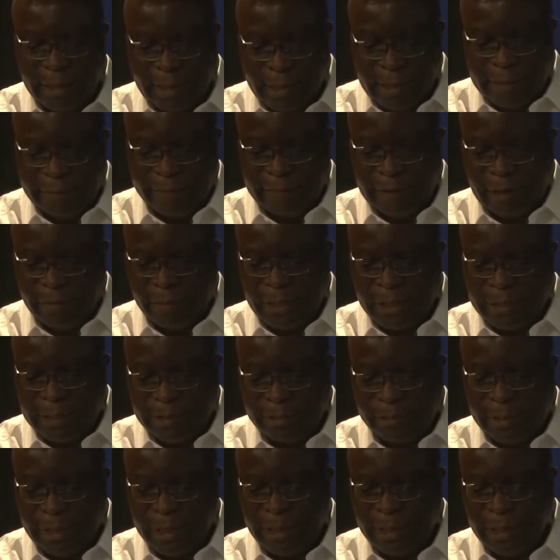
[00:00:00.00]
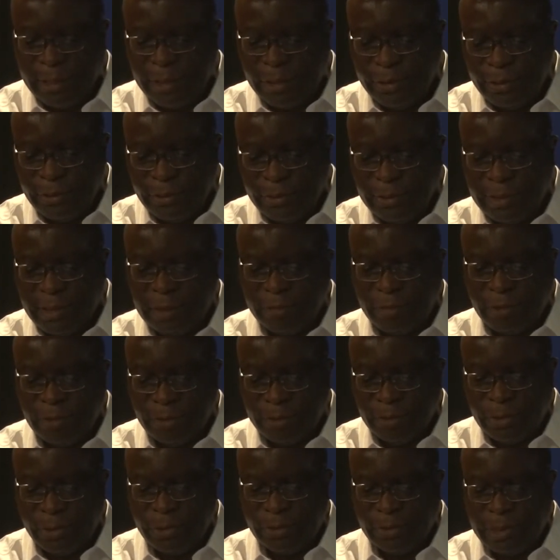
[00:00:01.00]
the fibers remaining, use them to
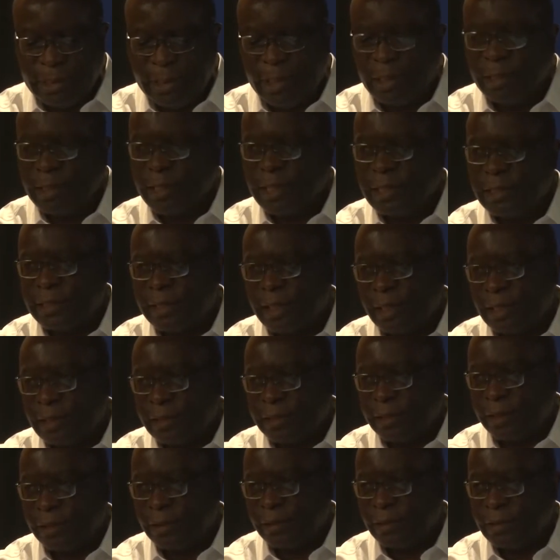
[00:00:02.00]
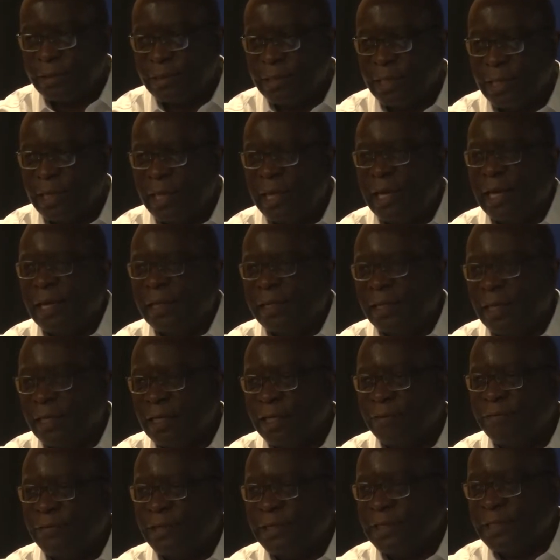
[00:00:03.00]
produce nanocrystalline cellulose. And then
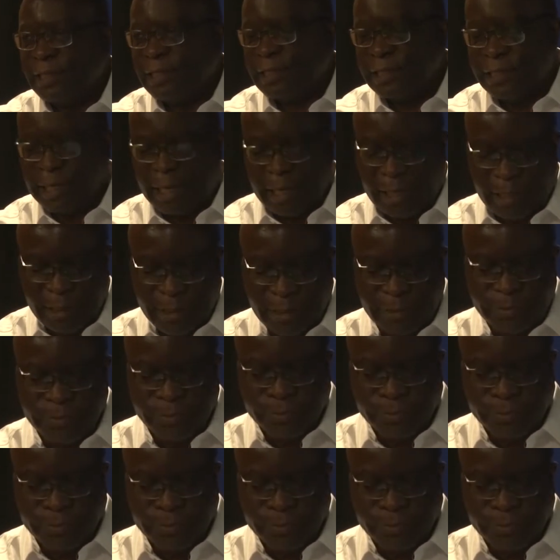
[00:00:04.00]
if this is done,